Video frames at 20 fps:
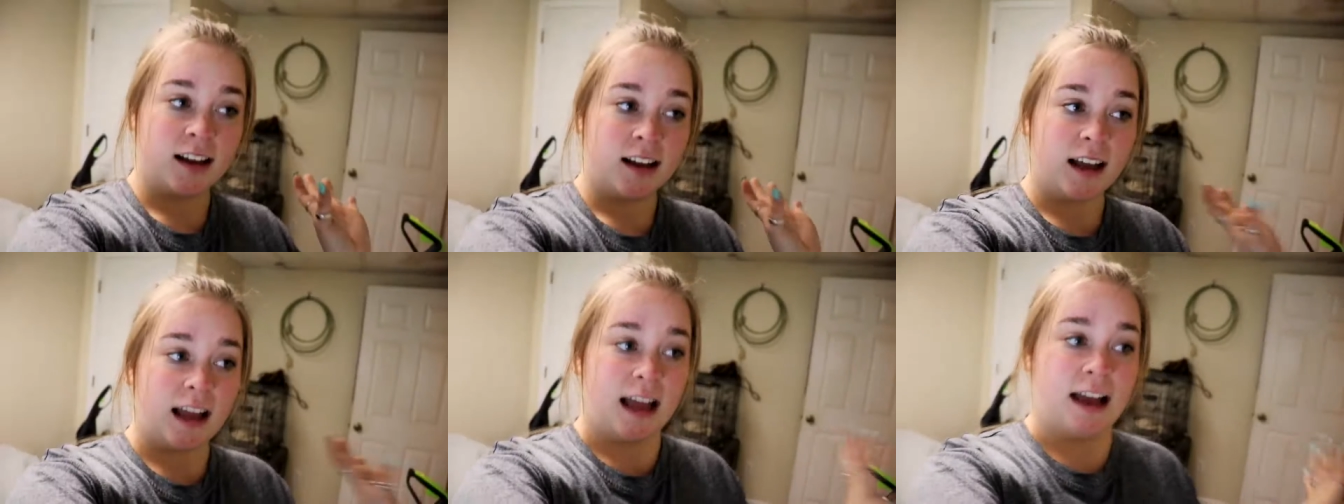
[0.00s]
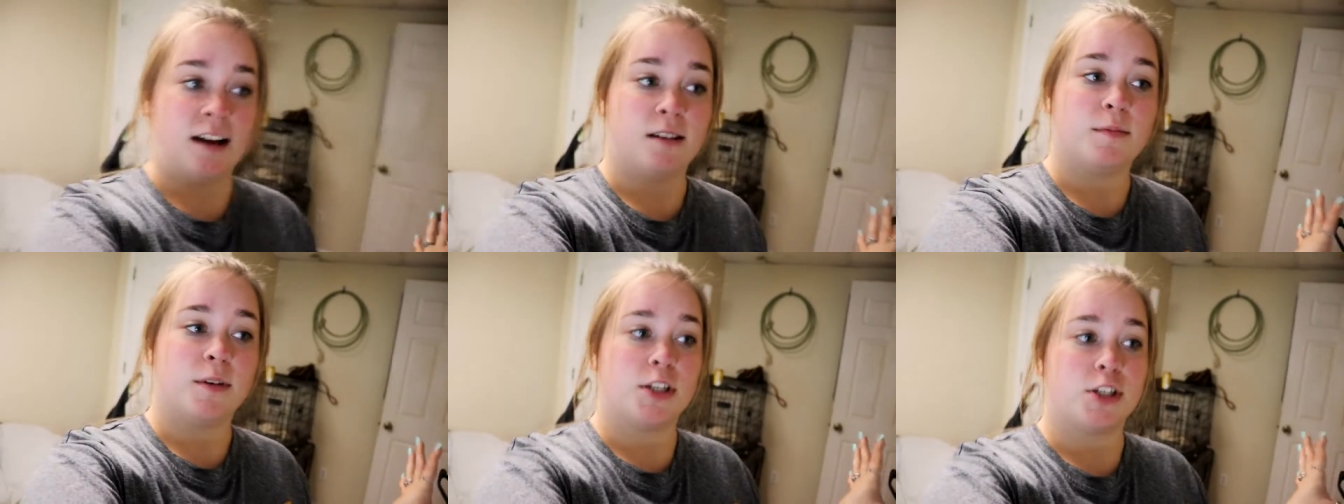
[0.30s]

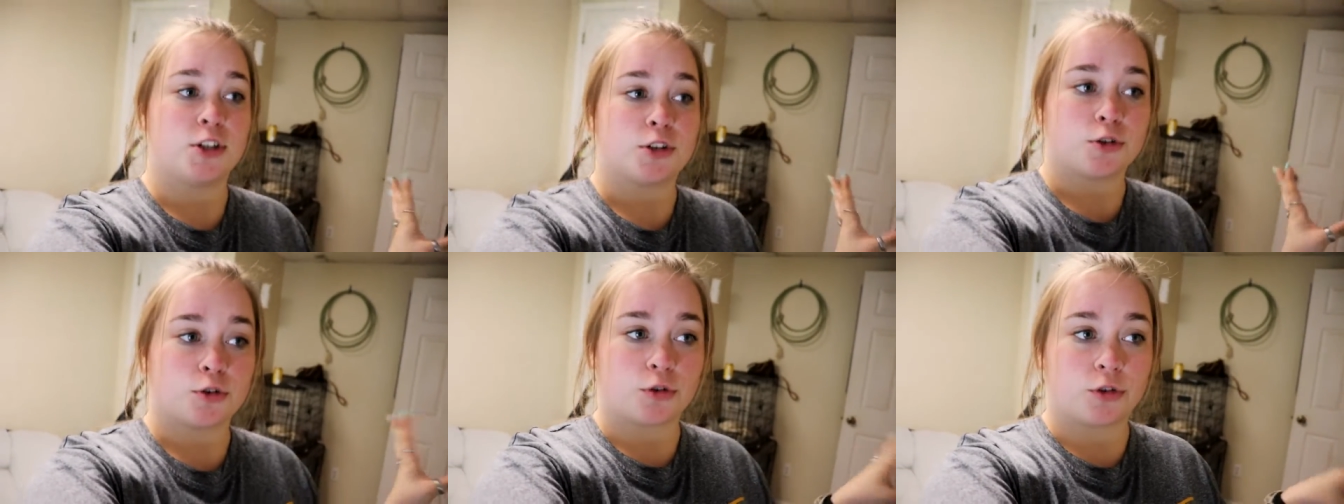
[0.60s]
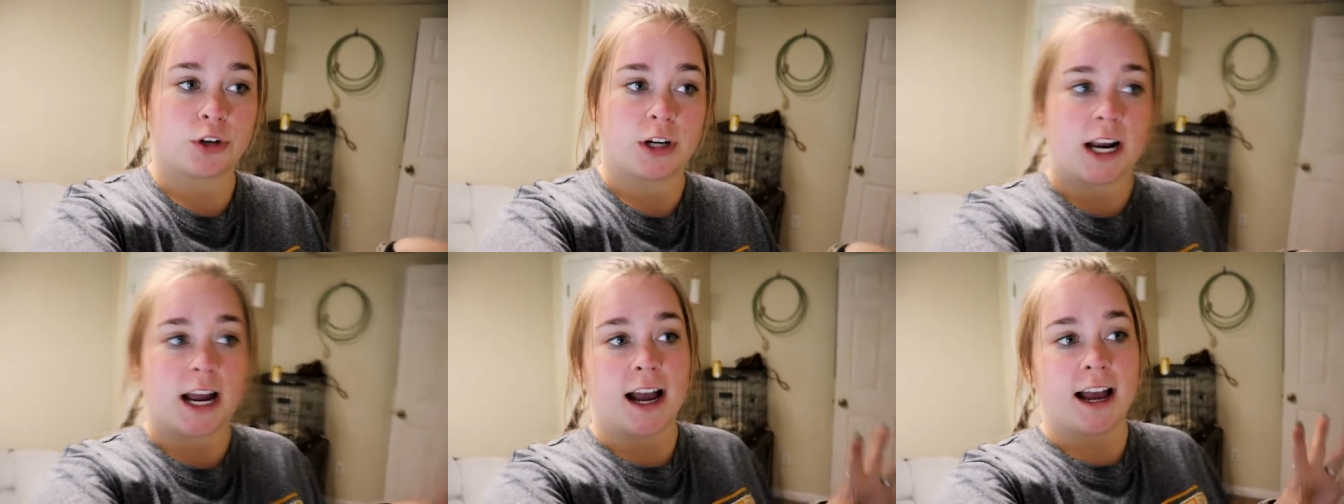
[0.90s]
how much
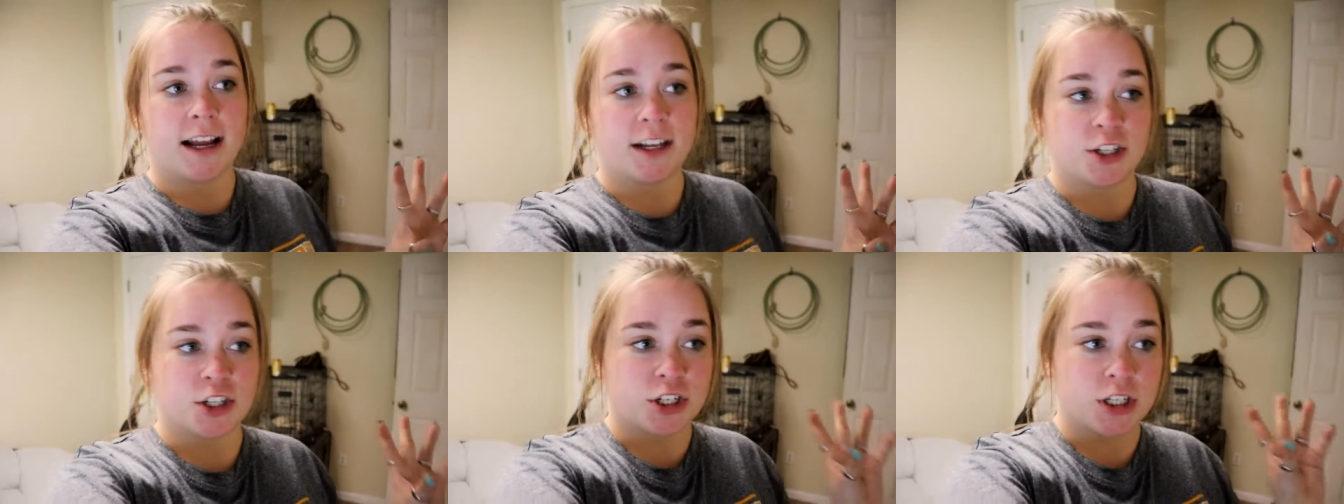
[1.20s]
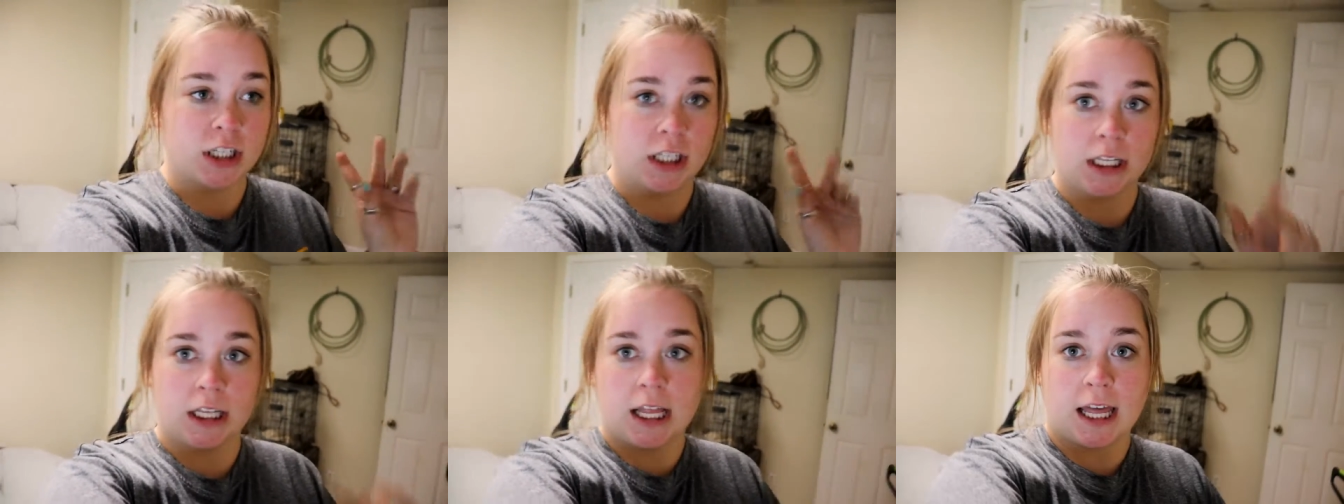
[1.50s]
jewelry I had
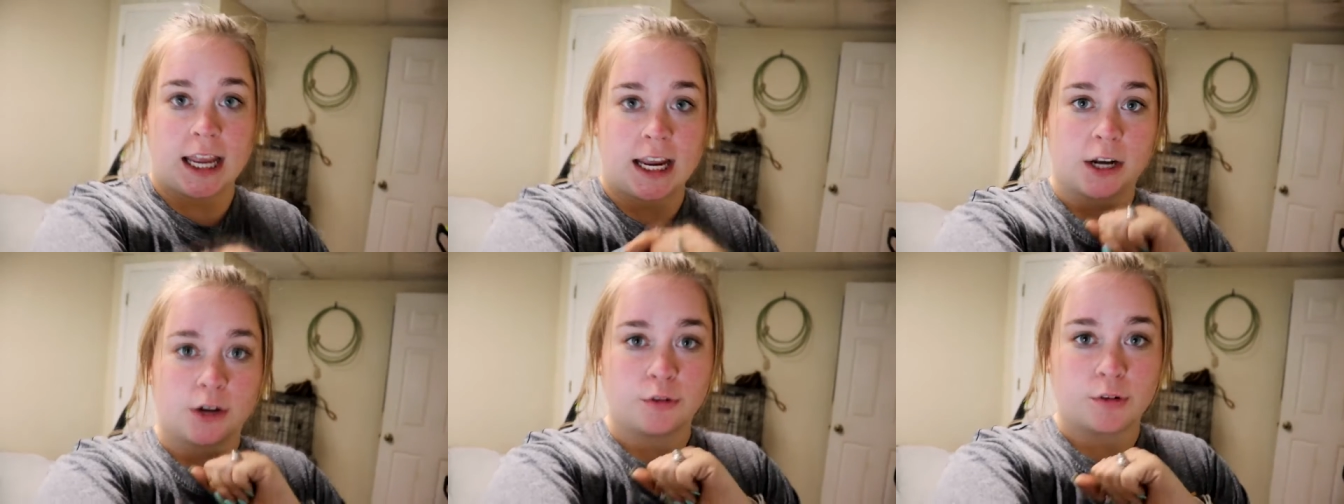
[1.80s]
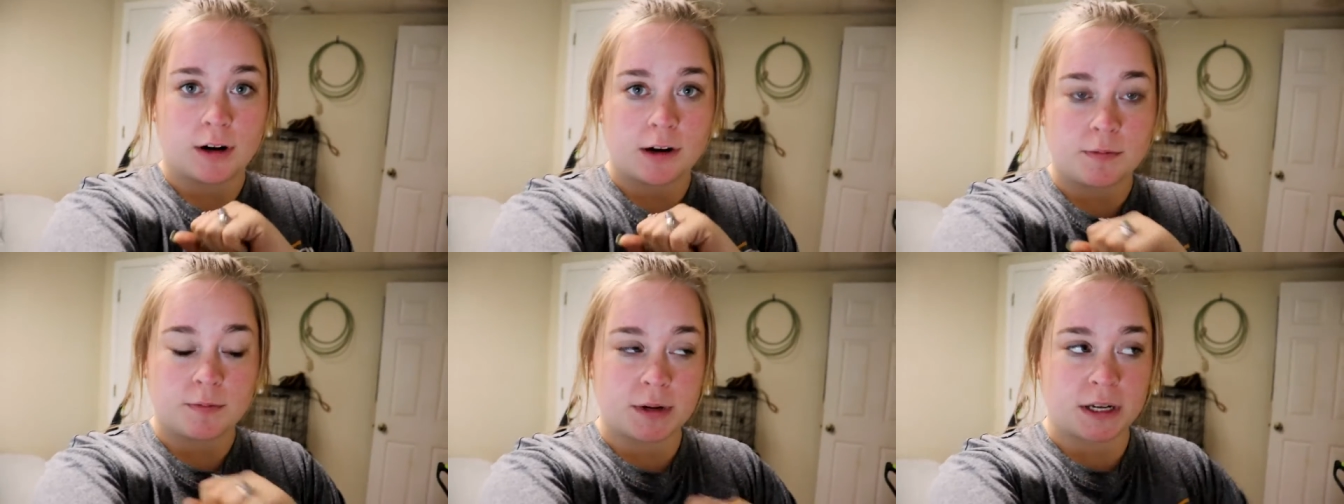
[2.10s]
just laying
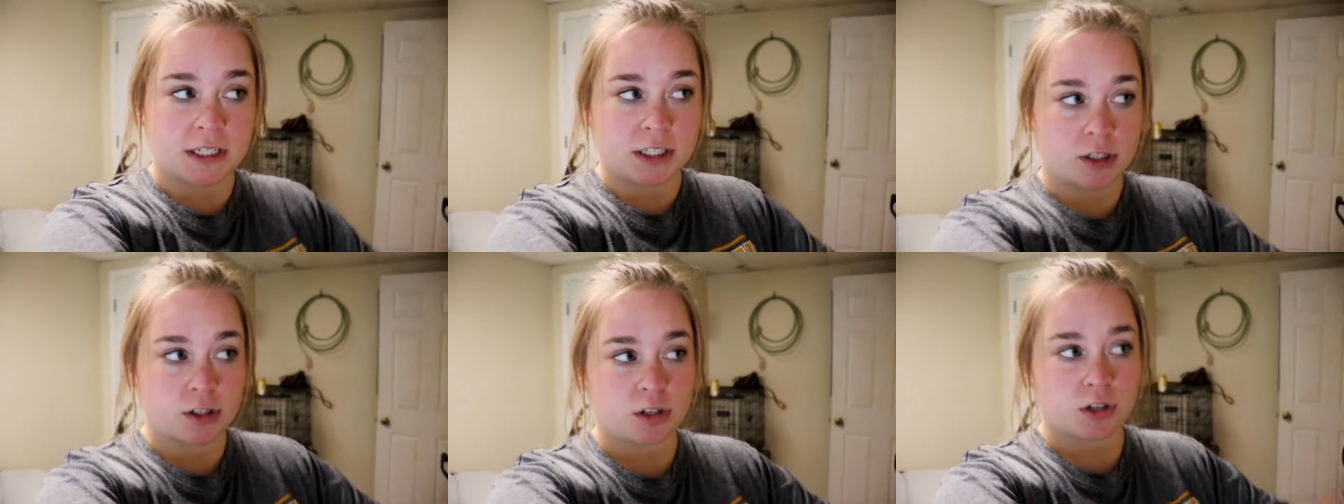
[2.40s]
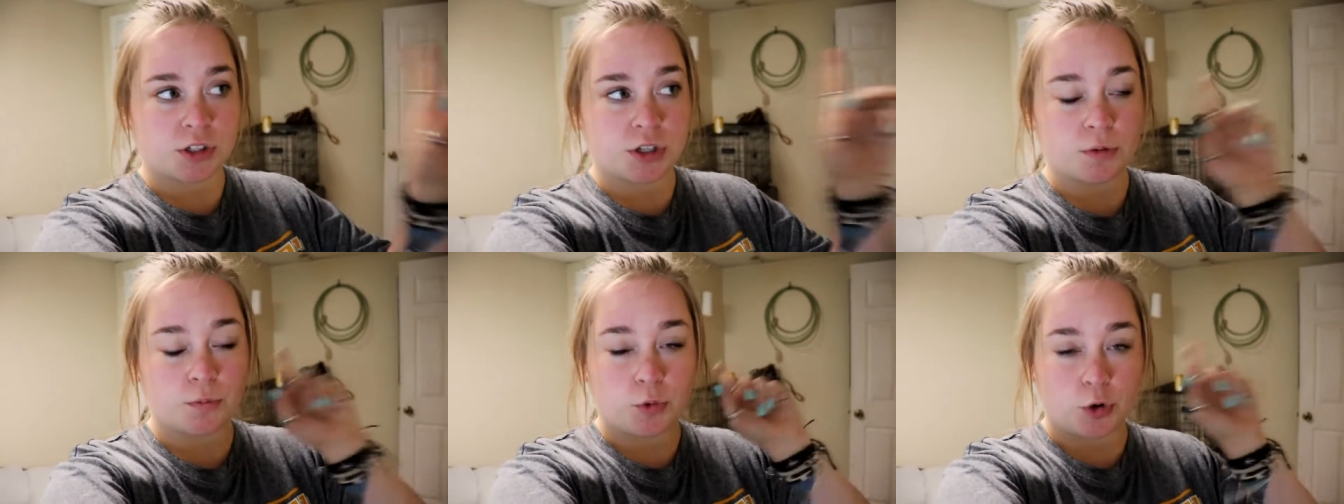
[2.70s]
around, because there's
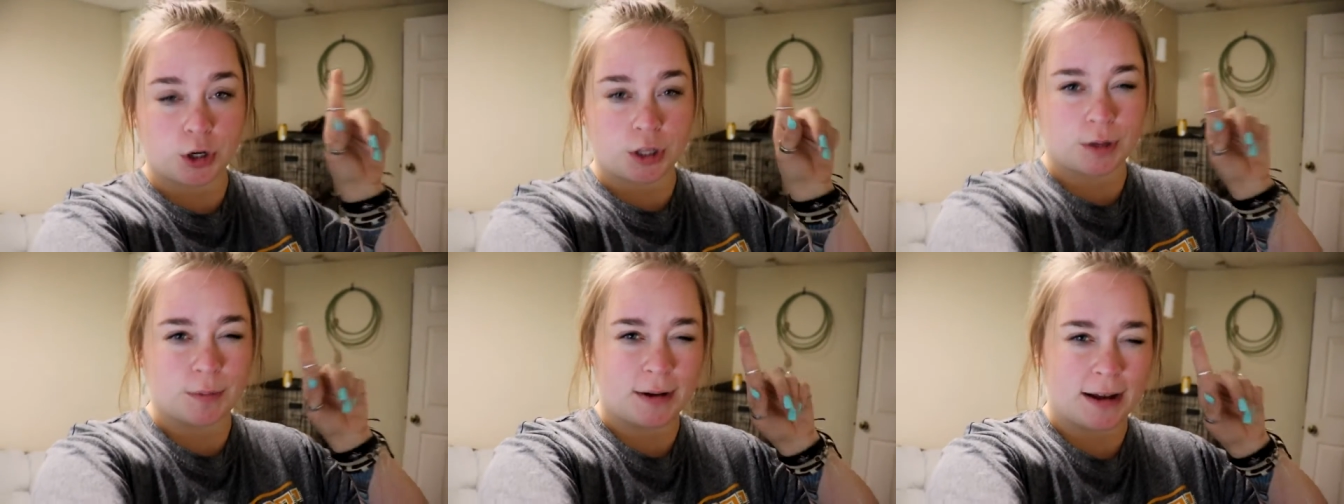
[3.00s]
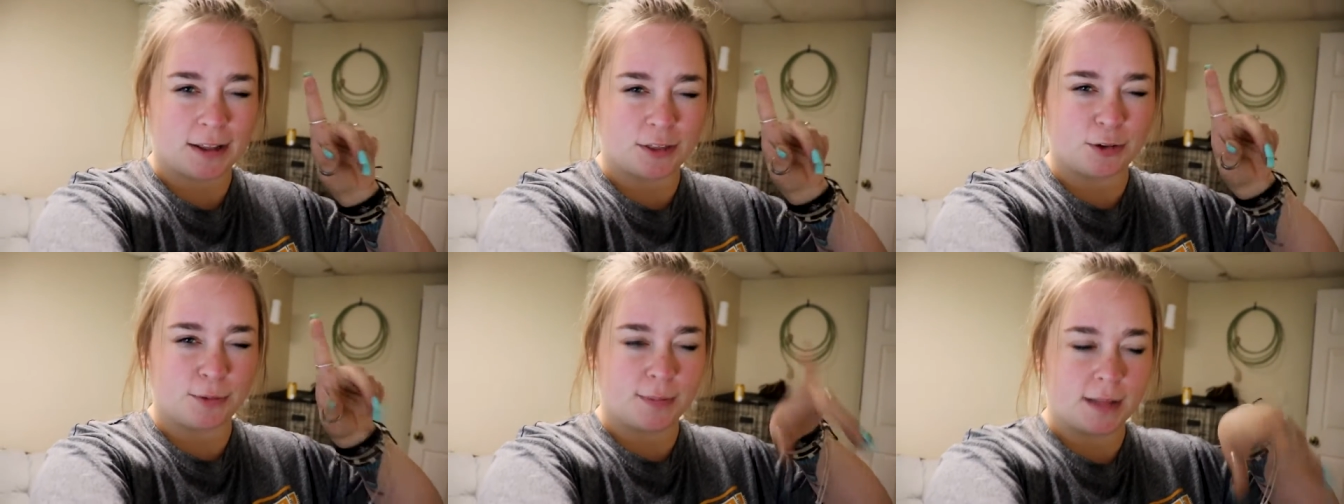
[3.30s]
also more in the
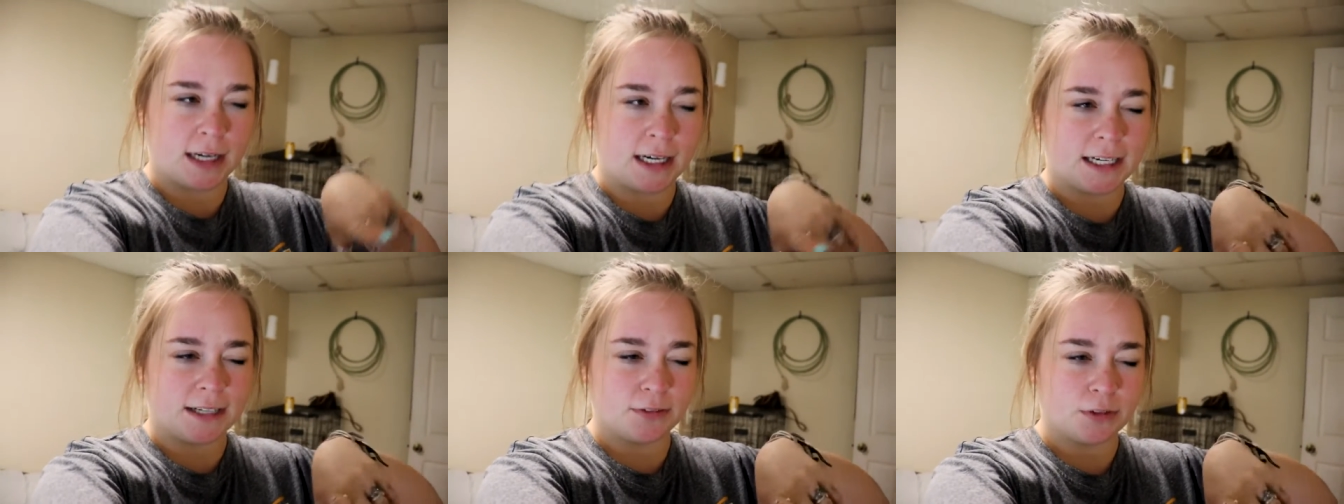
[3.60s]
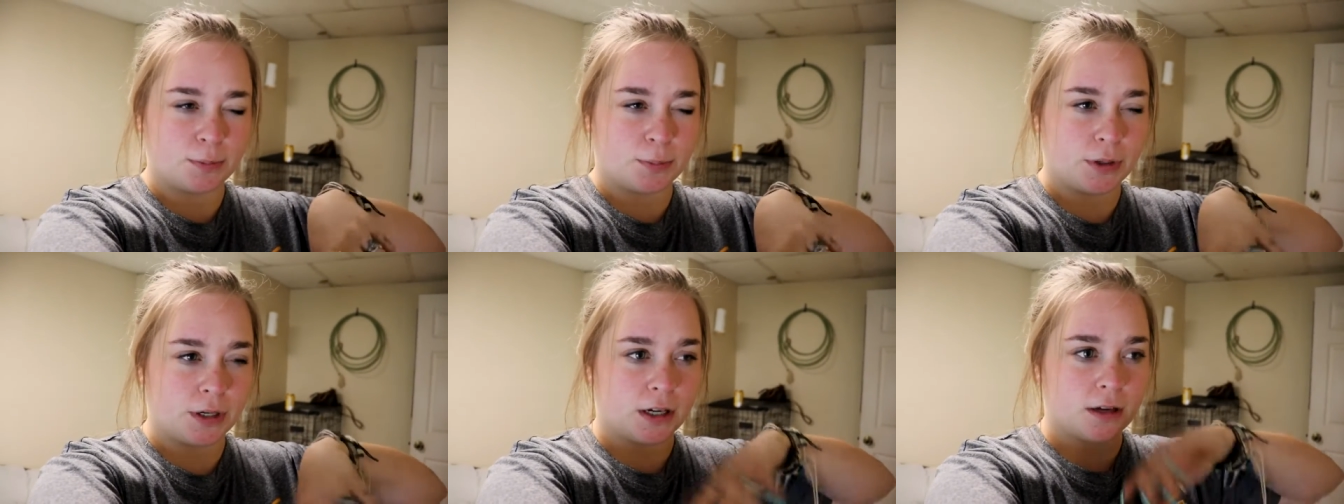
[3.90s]
bathroom that I have
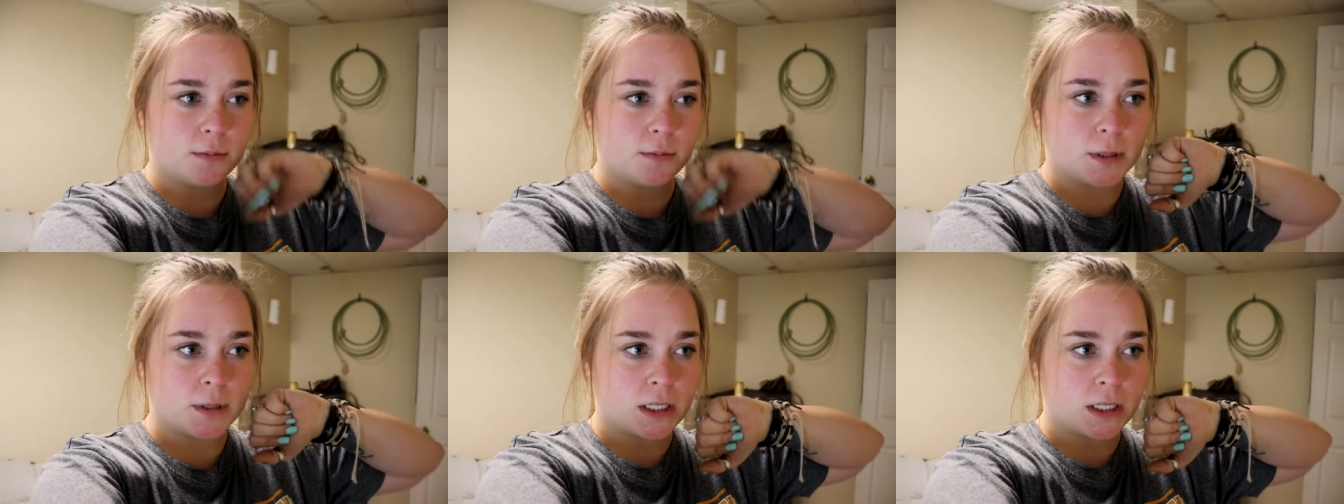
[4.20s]
to put up.